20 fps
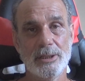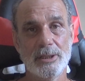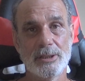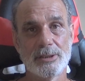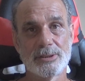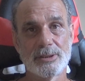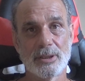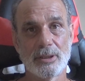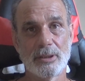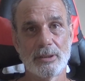
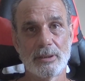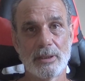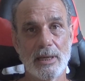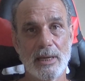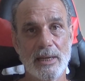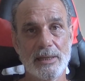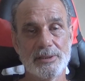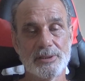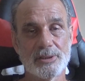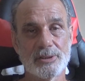So
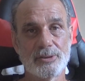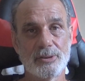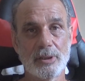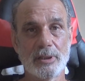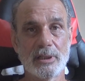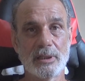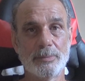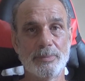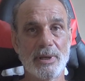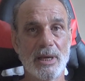I just took
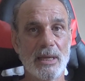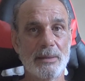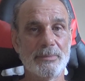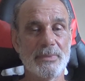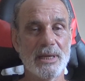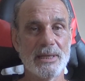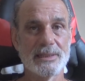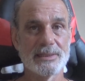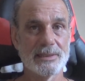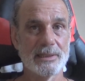it upon
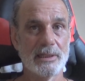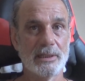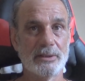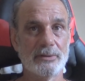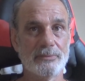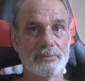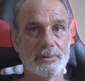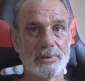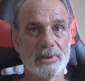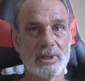
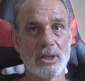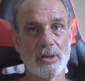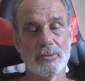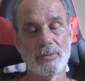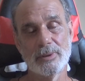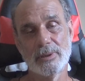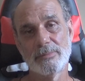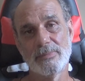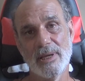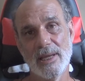myself to go
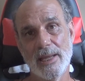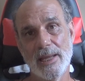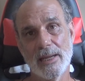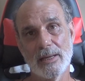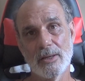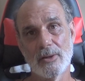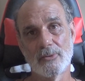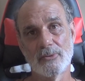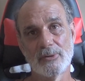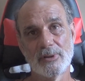in the
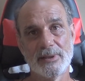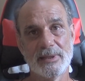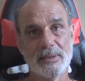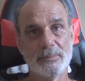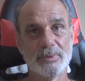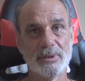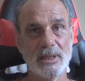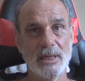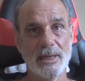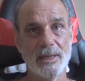back over the
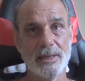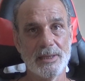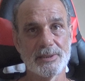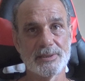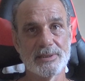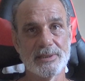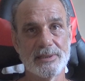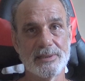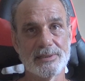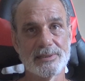
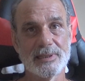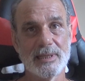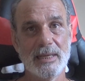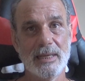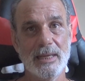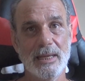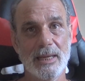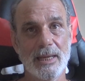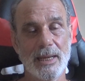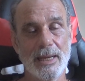appliances
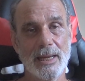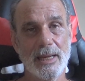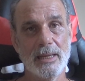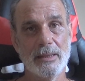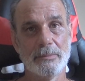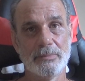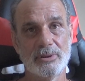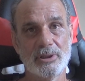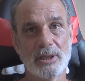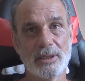
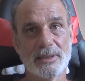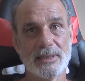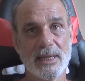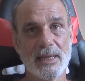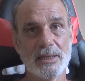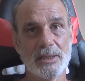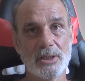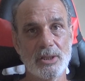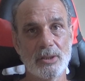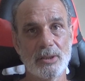and plug
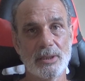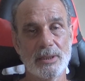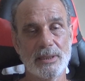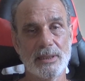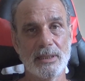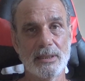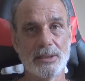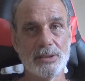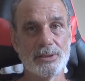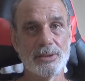that unit
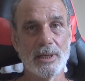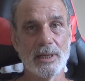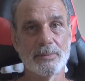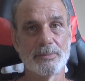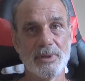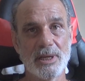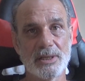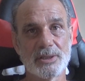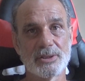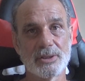in, check to
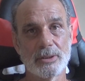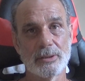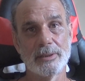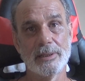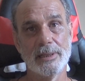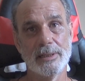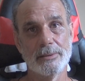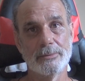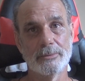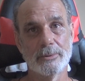make sure
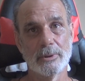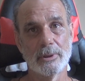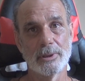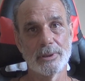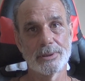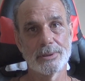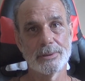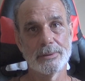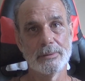it worked.